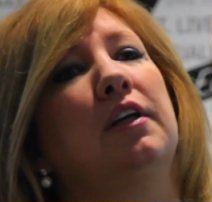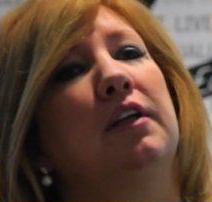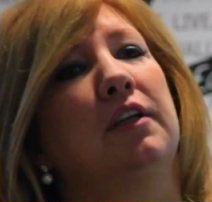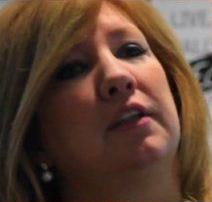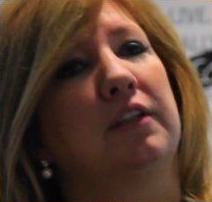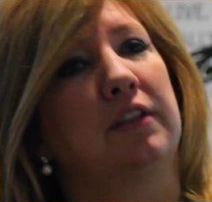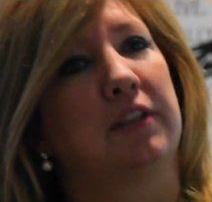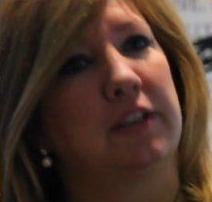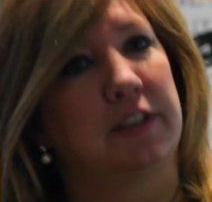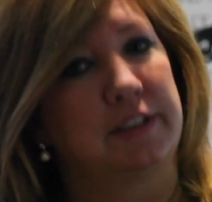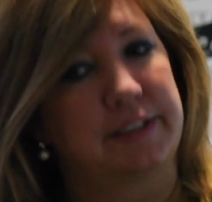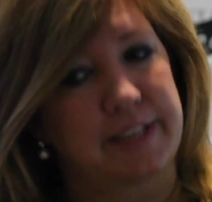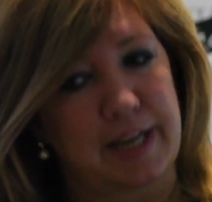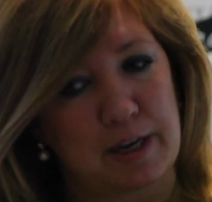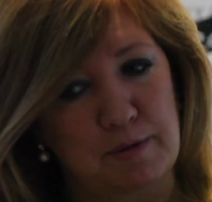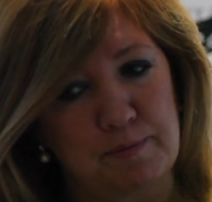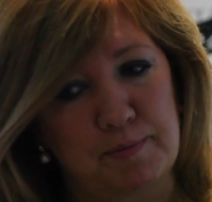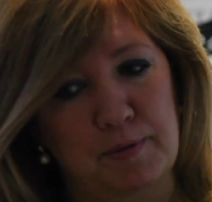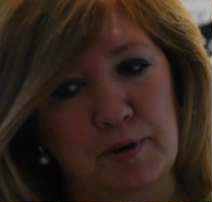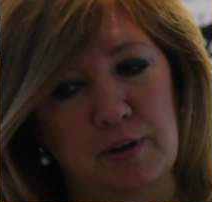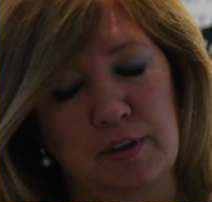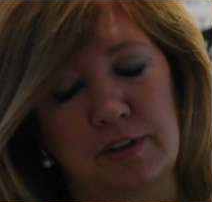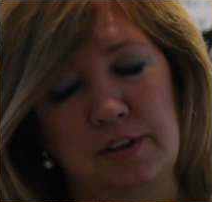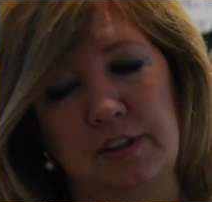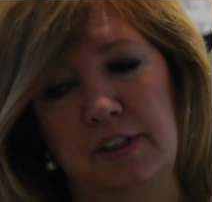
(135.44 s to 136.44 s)
the debt
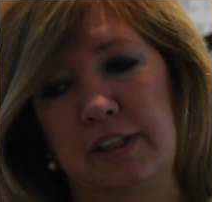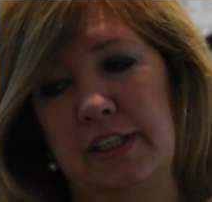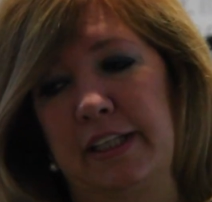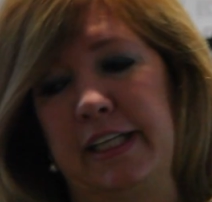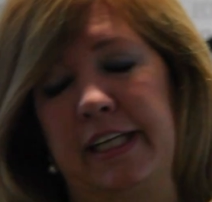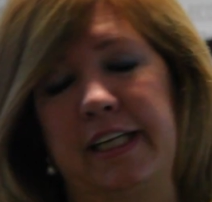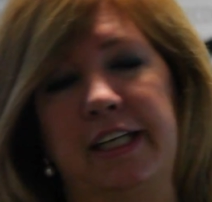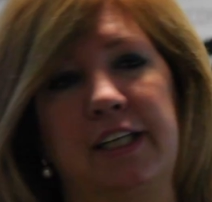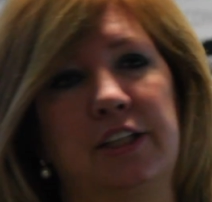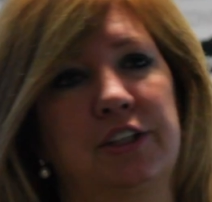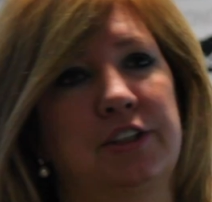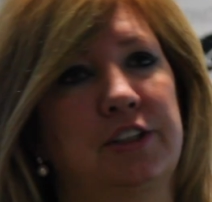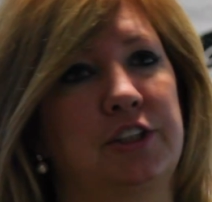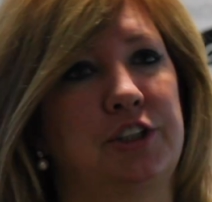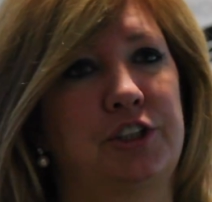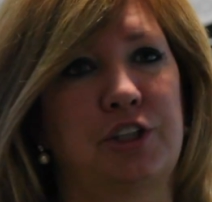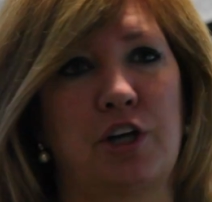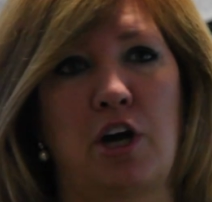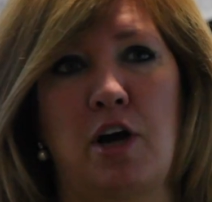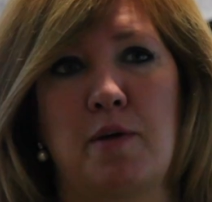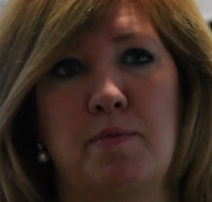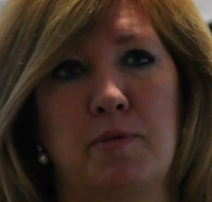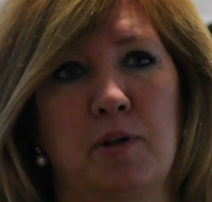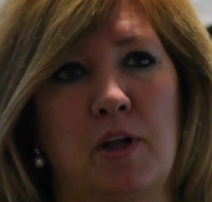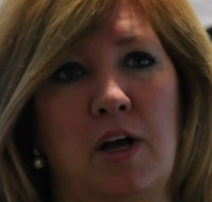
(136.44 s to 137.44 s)
burden leading to
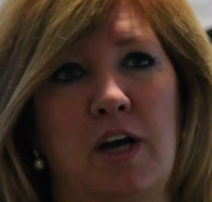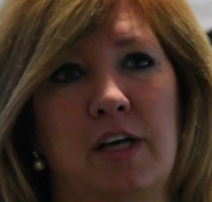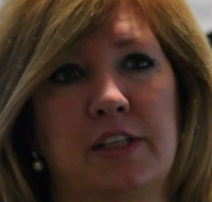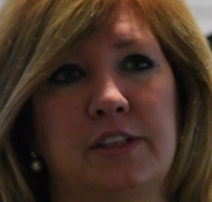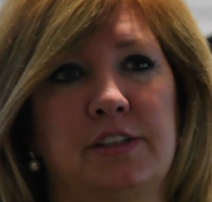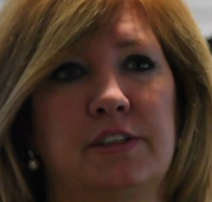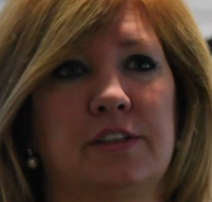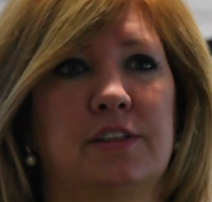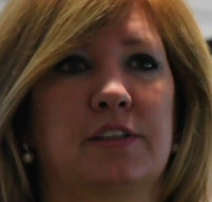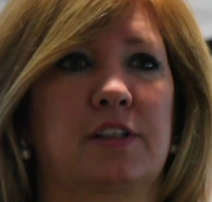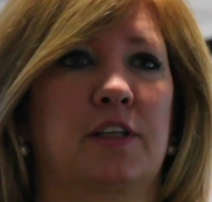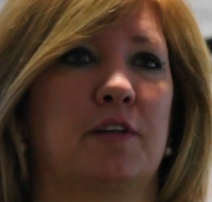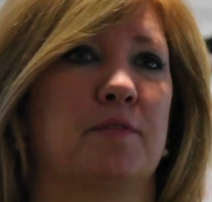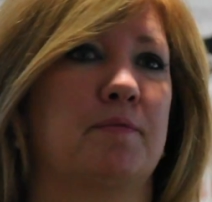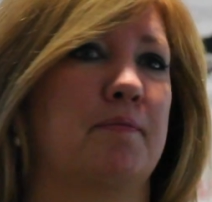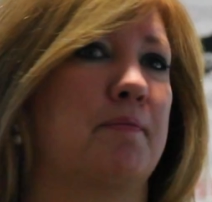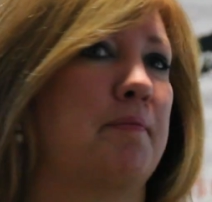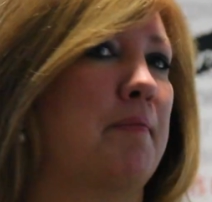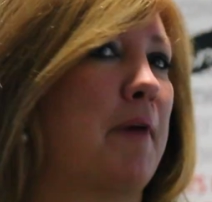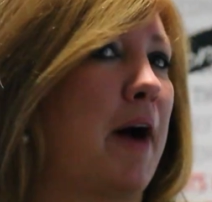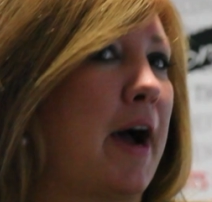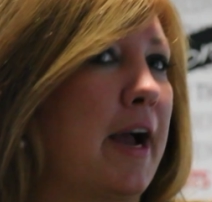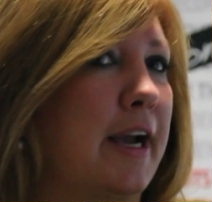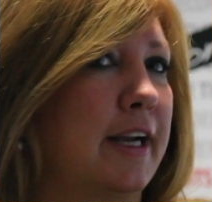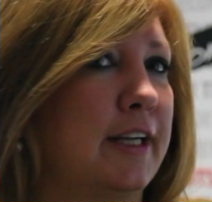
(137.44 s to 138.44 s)
job losses
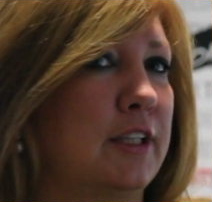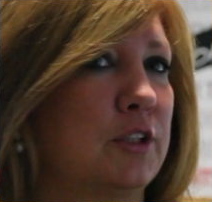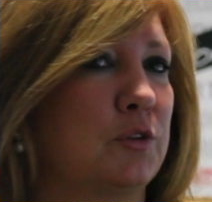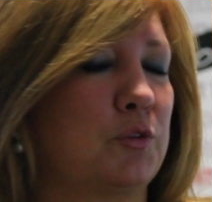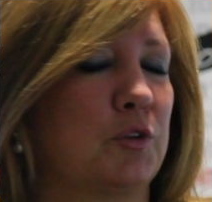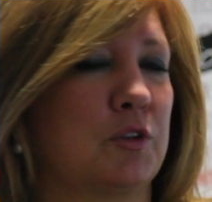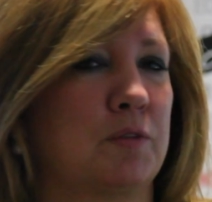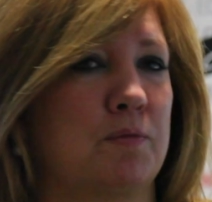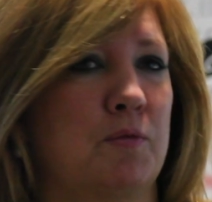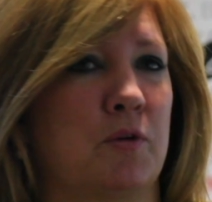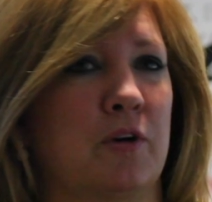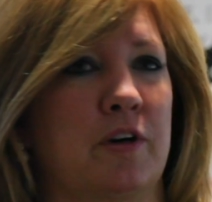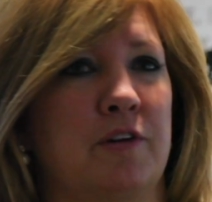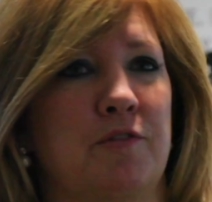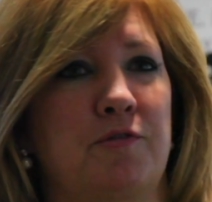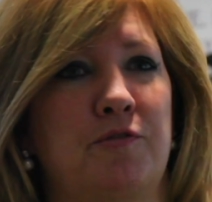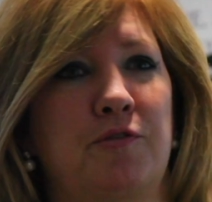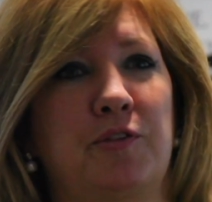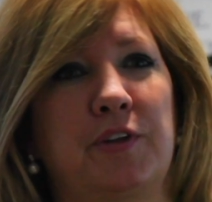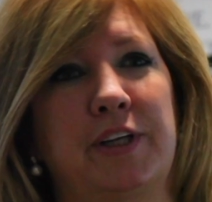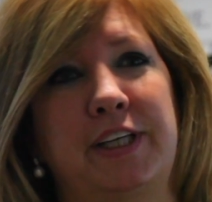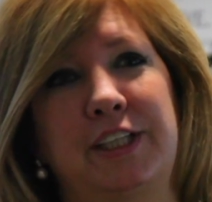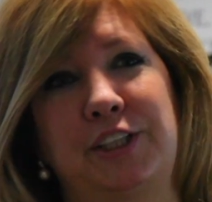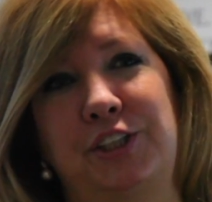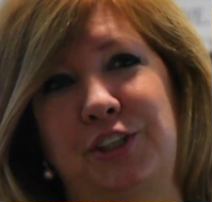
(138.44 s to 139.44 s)
combined with more
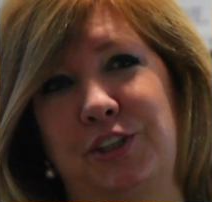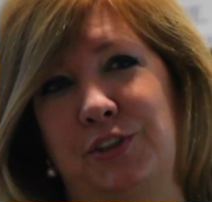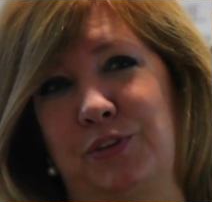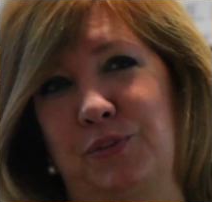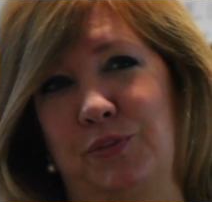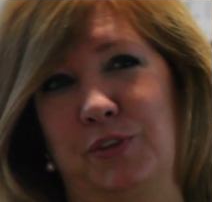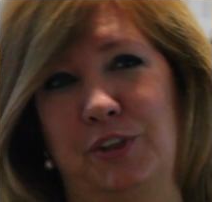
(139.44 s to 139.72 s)
inflation,